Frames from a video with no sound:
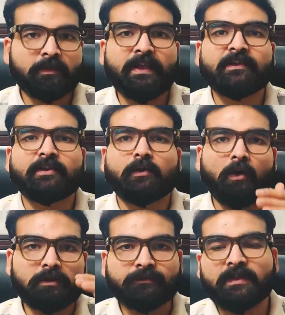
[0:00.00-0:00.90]
Kendra
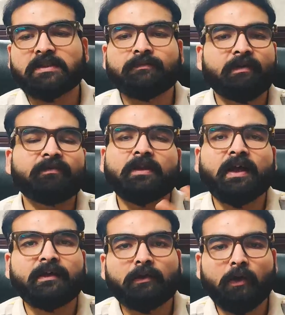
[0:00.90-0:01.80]
lords, 1st, 5th,
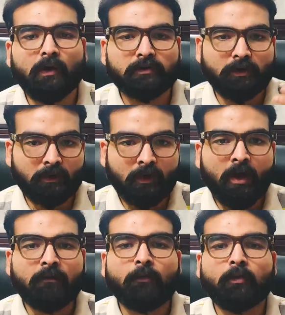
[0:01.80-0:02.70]
9th lords, or
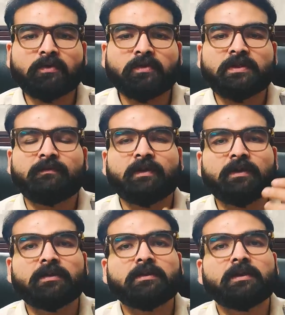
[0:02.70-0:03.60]
4th,
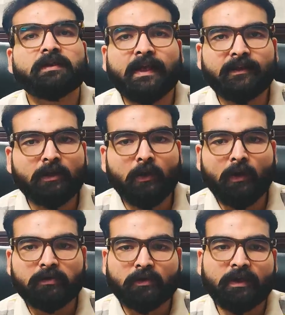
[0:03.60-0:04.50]
7th, 10th
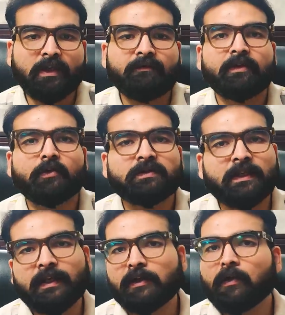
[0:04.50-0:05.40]
lords, or 11th or
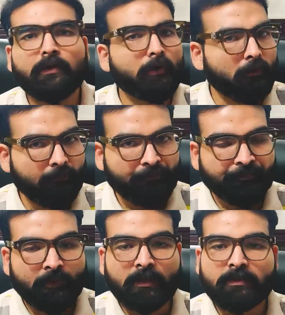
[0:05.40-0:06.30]
2nd lord. No,
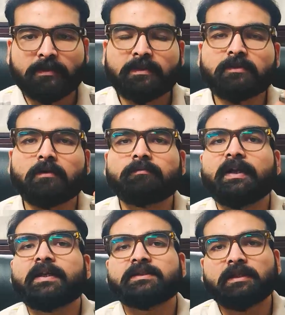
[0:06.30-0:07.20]
this
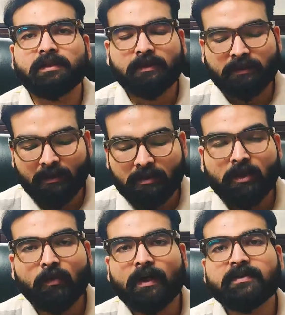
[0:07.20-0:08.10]
combination, this
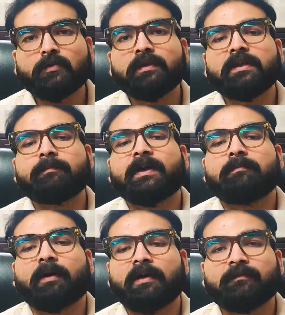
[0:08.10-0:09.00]
yoga is only
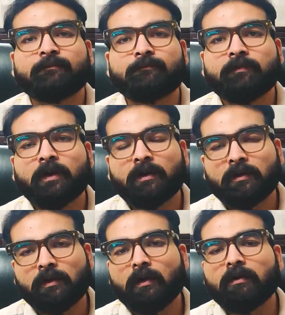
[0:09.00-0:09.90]
made by
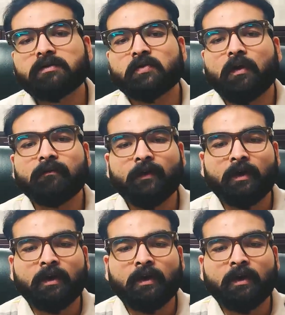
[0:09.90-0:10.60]
the lords of